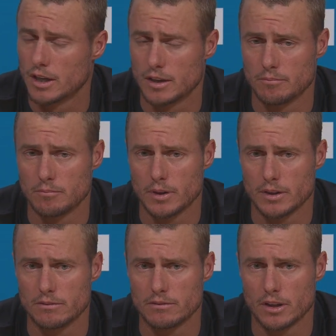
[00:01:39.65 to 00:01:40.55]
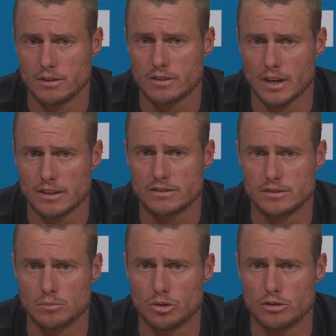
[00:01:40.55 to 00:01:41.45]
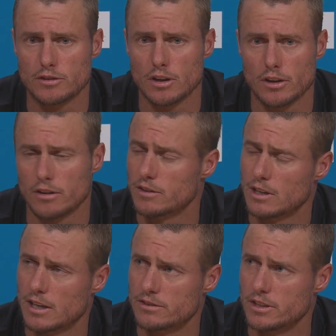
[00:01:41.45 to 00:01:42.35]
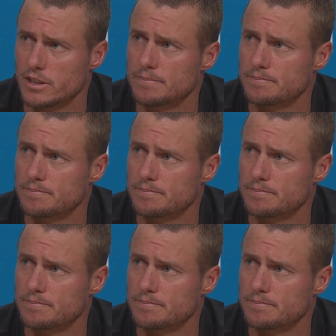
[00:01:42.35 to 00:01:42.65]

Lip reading: And, you know, Tanasi's improved a lot over the last year.